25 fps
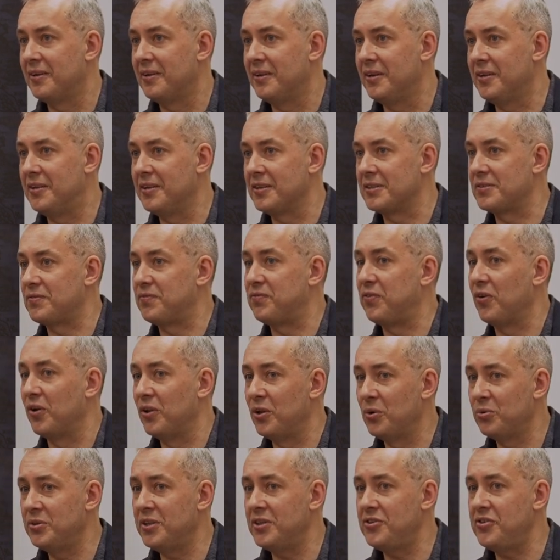It is
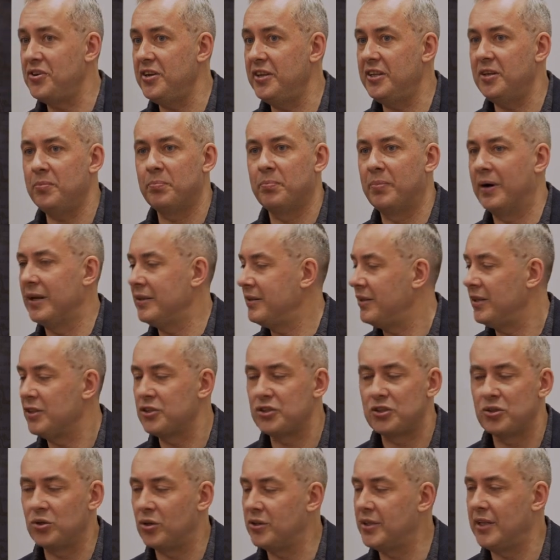follow the treaty, but
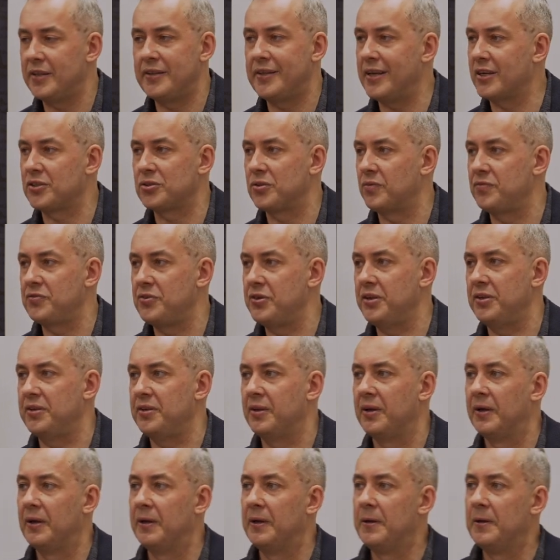it's not the text of
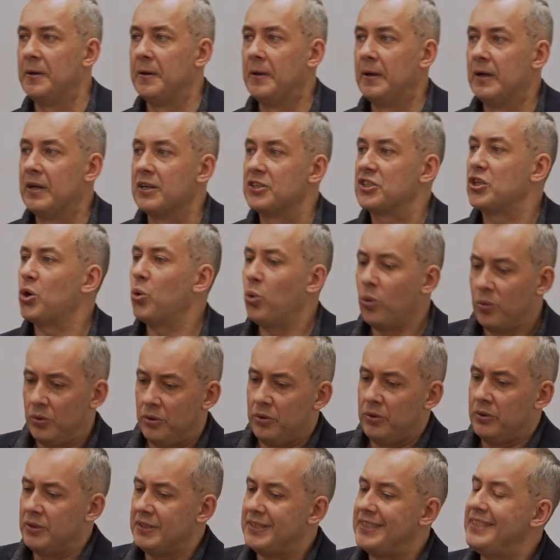treaty. So
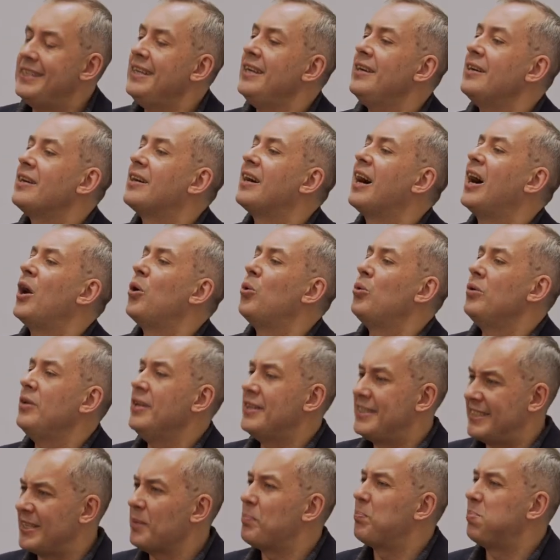see how
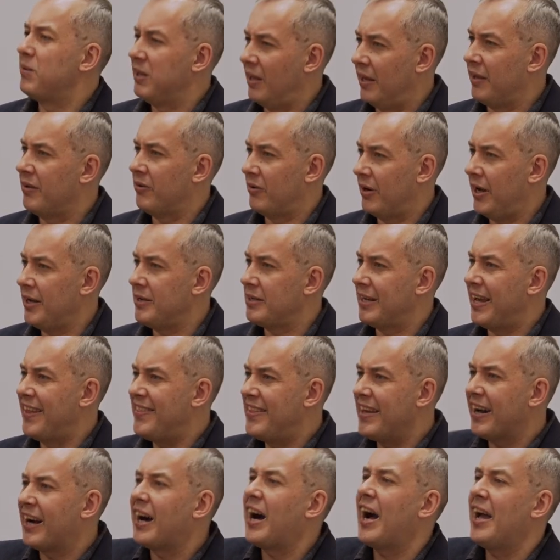it's a play, right,
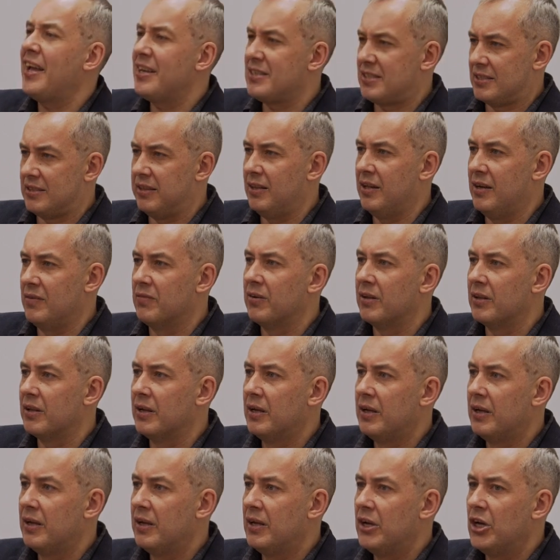at the highest
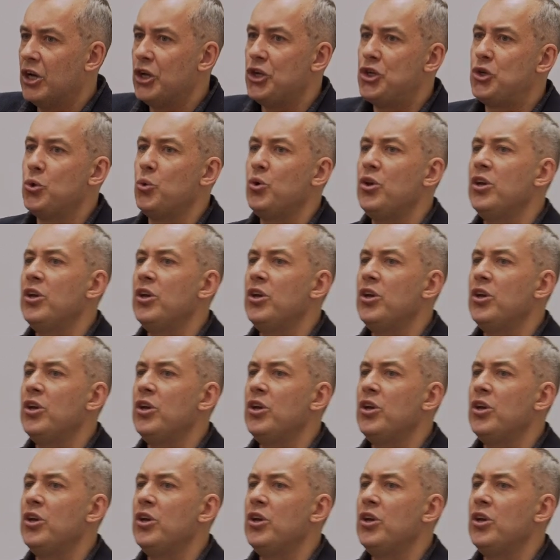level to